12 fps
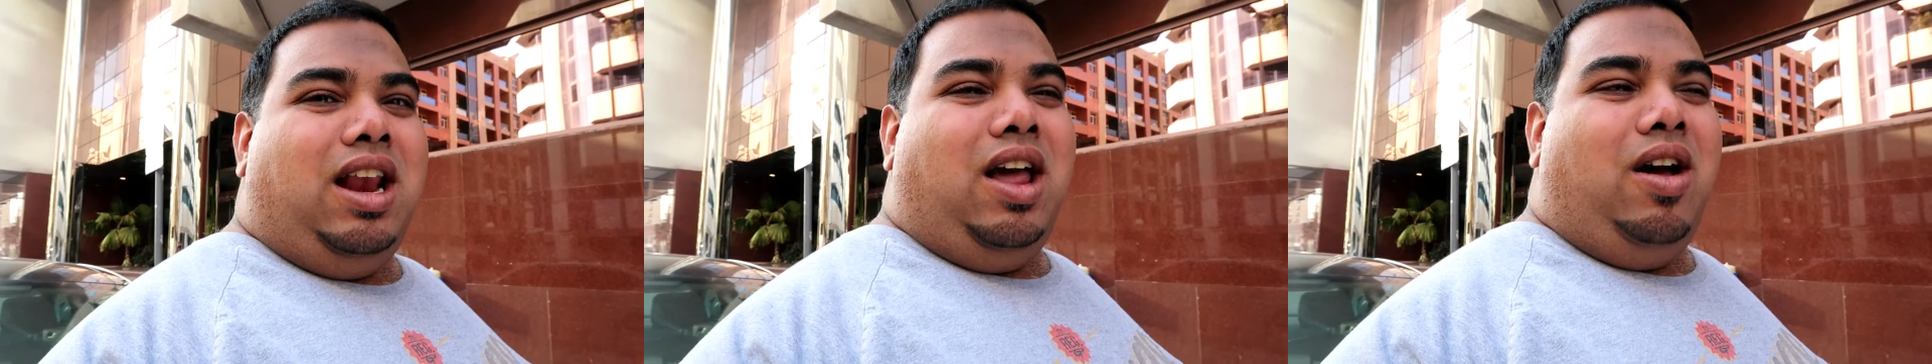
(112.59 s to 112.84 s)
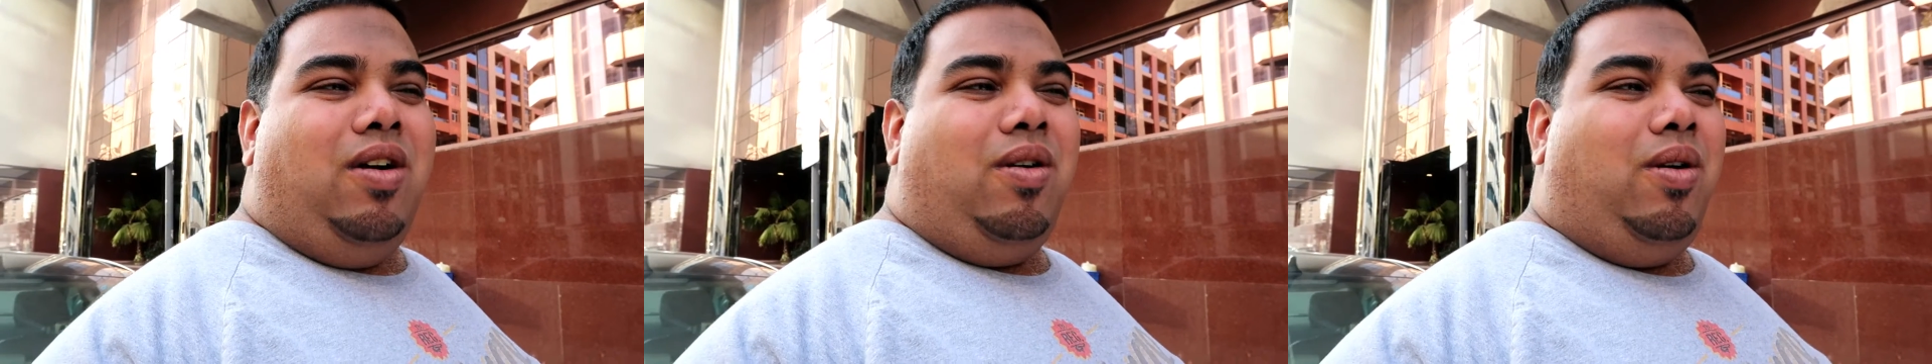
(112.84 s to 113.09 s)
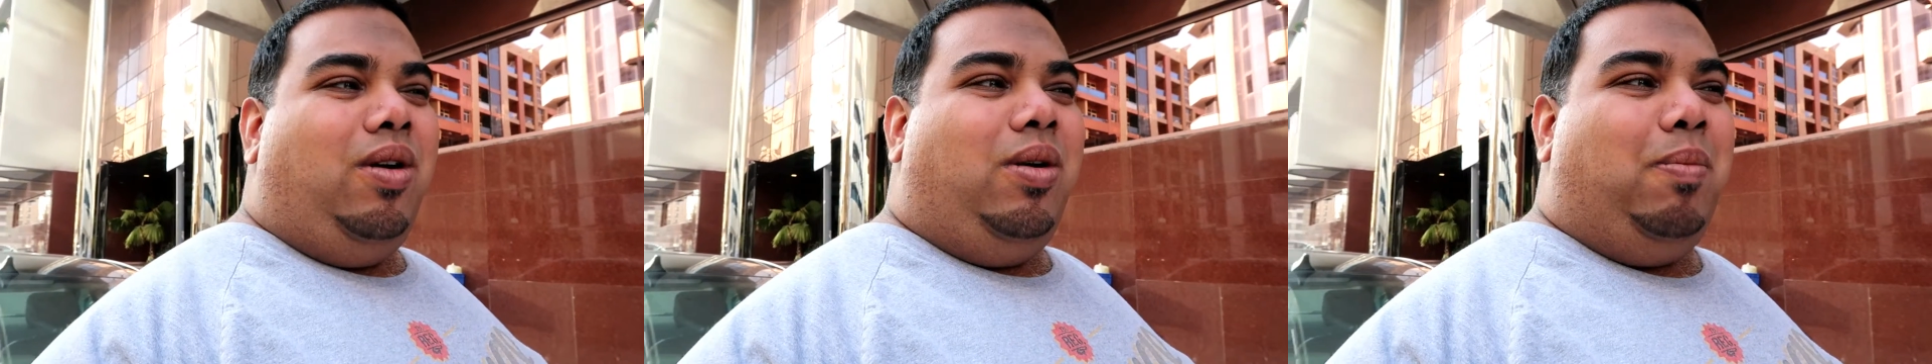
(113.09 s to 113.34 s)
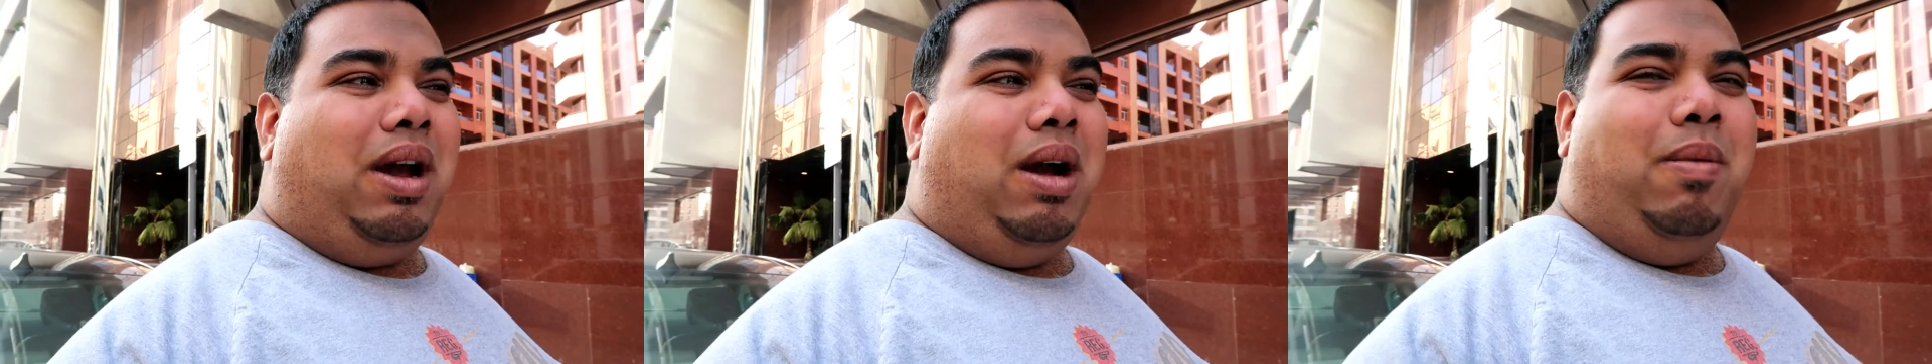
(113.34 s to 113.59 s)
Now
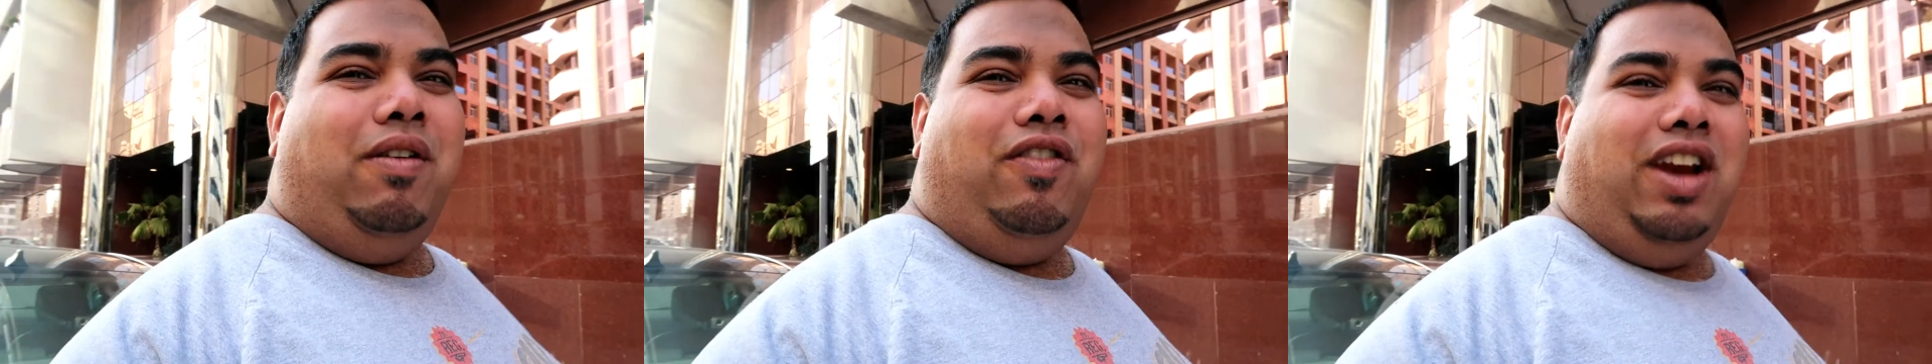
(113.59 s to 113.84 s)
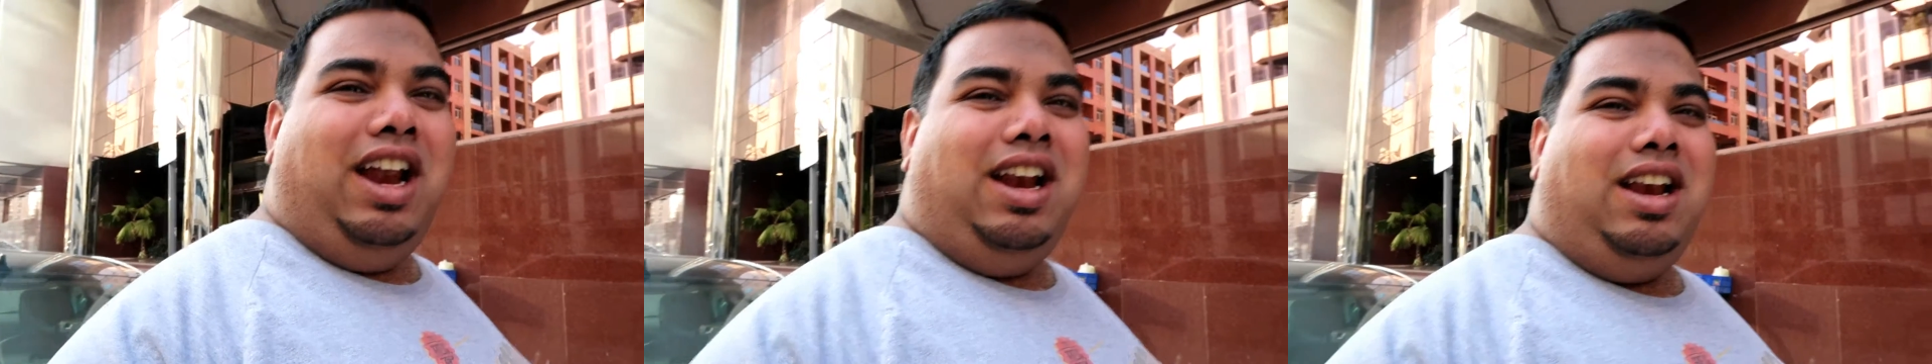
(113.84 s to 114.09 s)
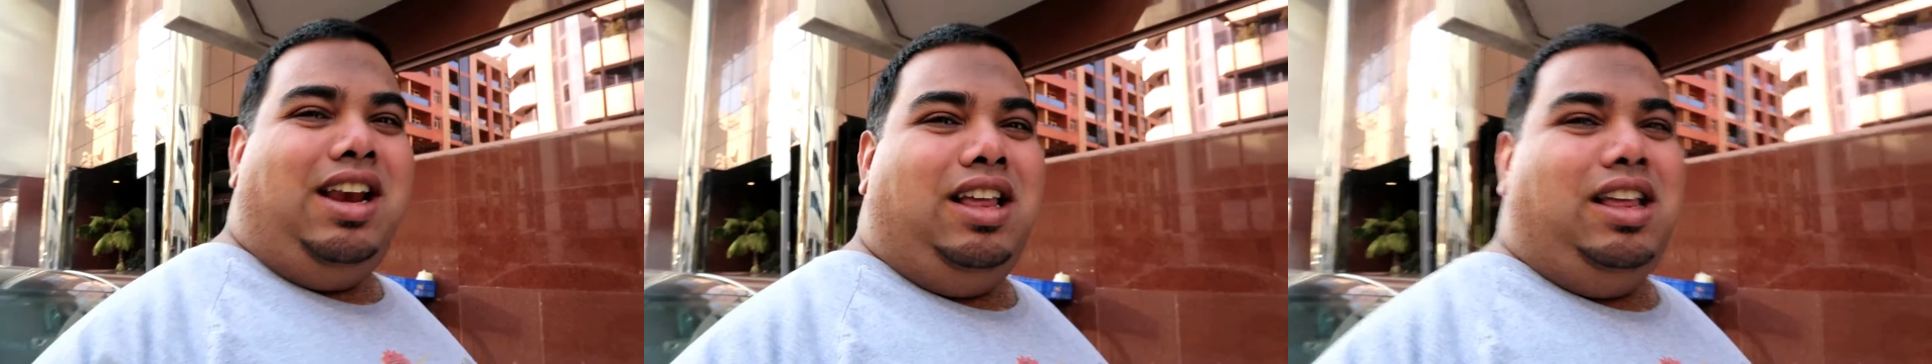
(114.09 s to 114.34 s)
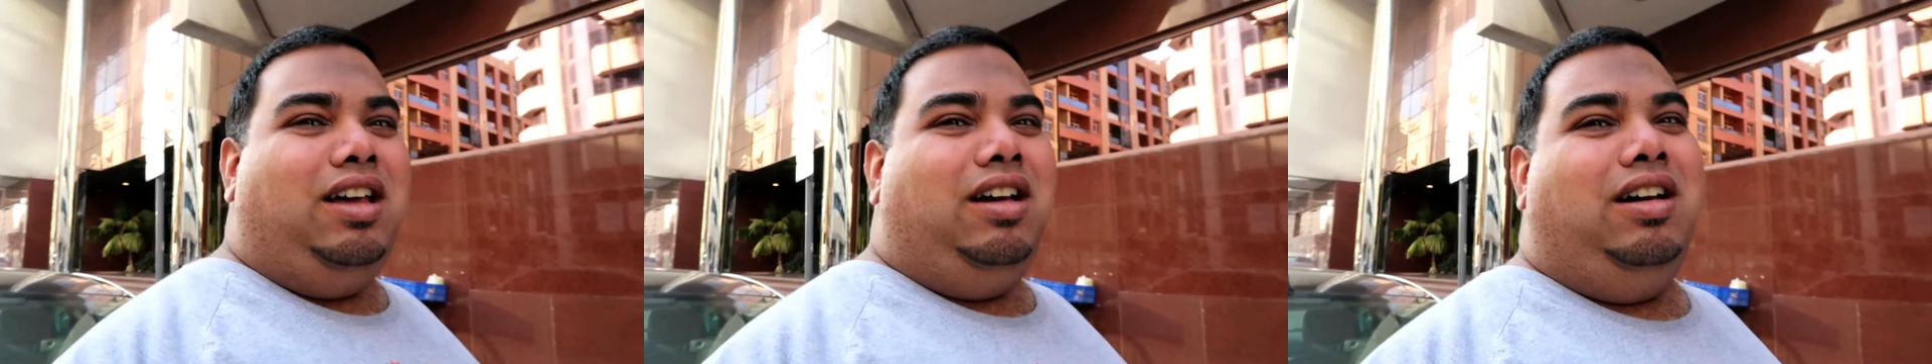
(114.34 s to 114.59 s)
going to pick up my friend
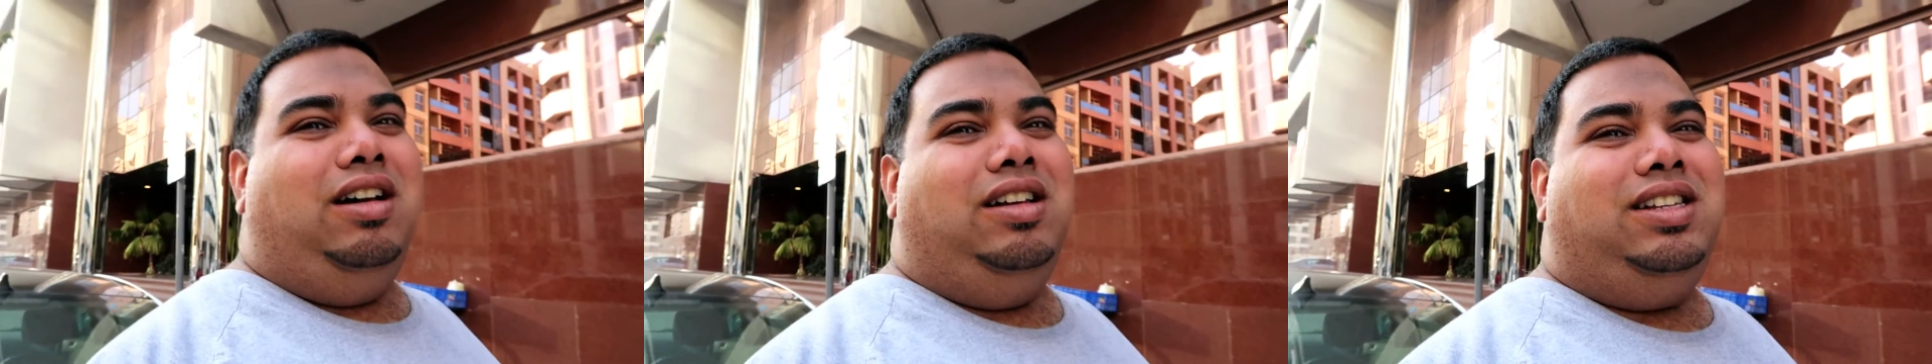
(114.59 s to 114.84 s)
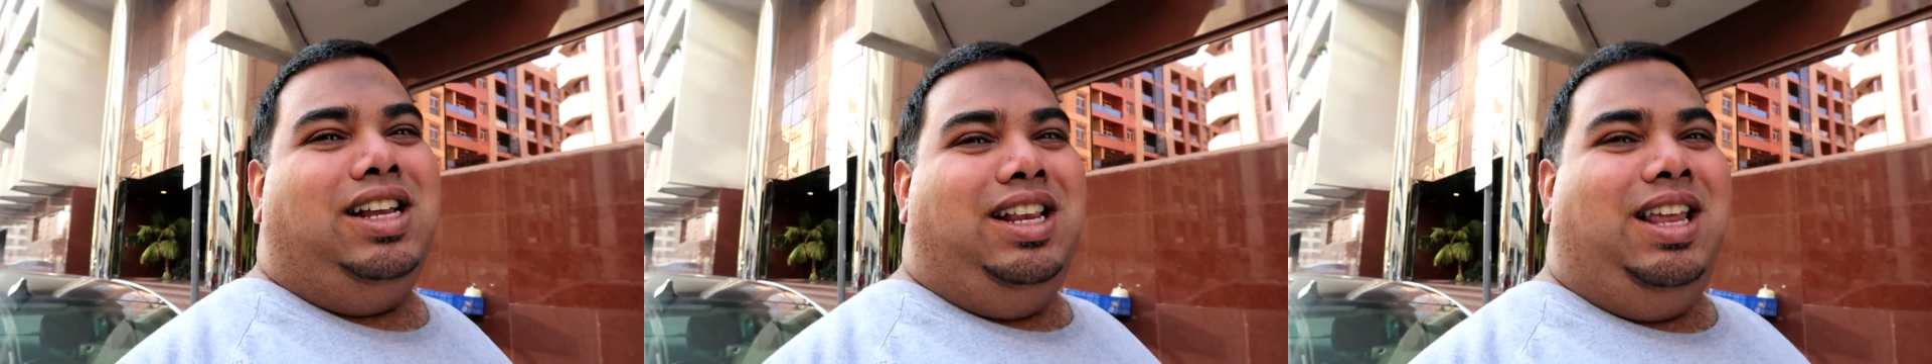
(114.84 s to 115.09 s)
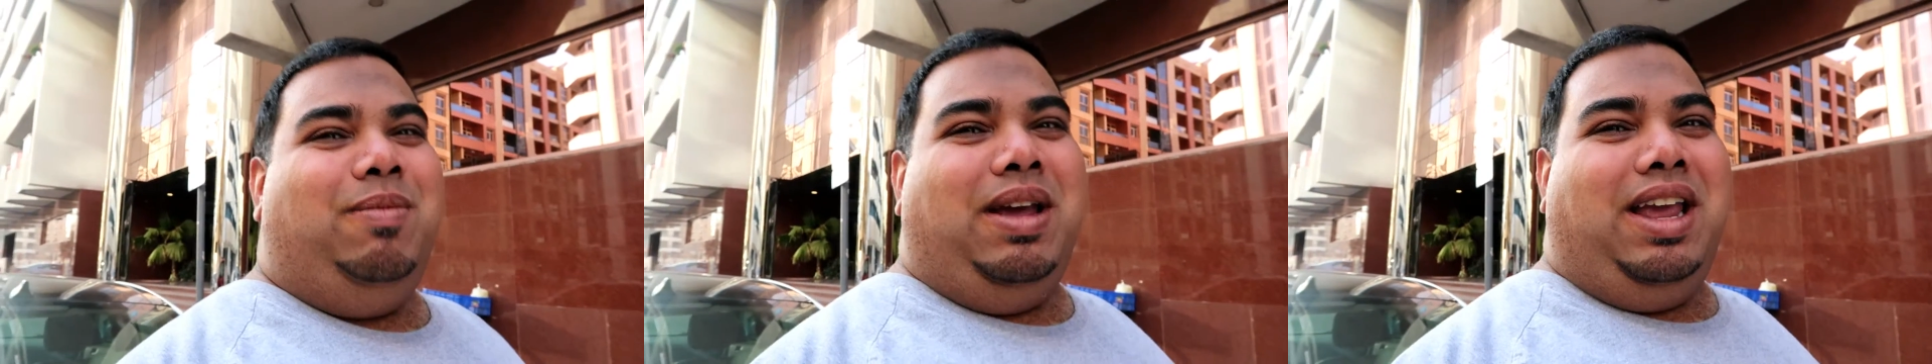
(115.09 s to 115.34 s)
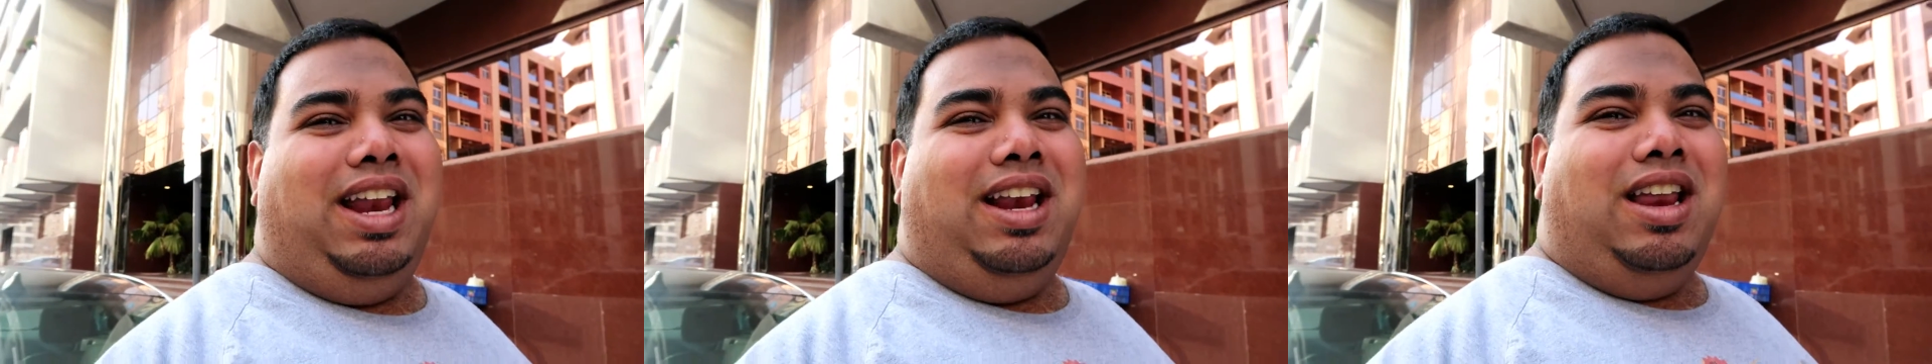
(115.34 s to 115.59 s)

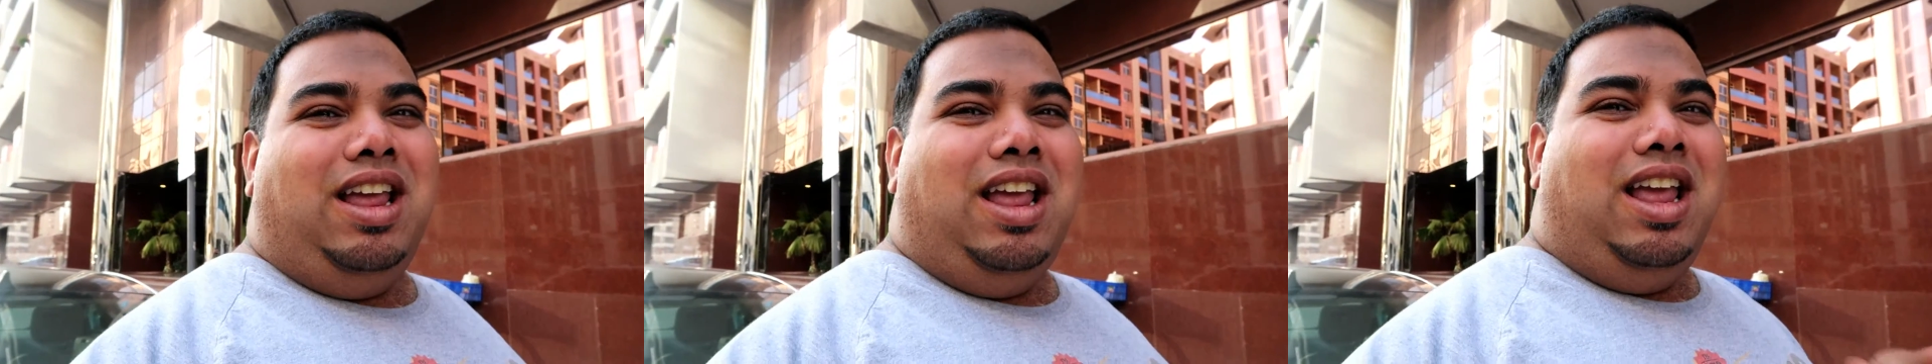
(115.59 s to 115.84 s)
Sandeep again,